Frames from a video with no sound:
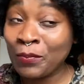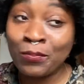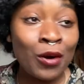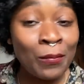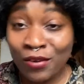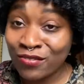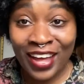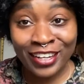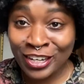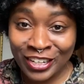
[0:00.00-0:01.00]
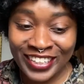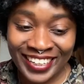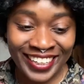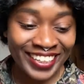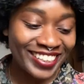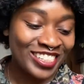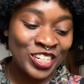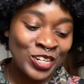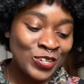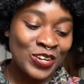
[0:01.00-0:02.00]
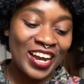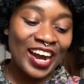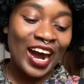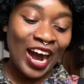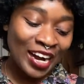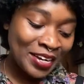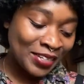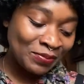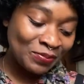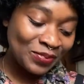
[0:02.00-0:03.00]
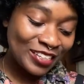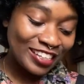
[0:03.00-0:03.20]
proper fangirl here. So I'm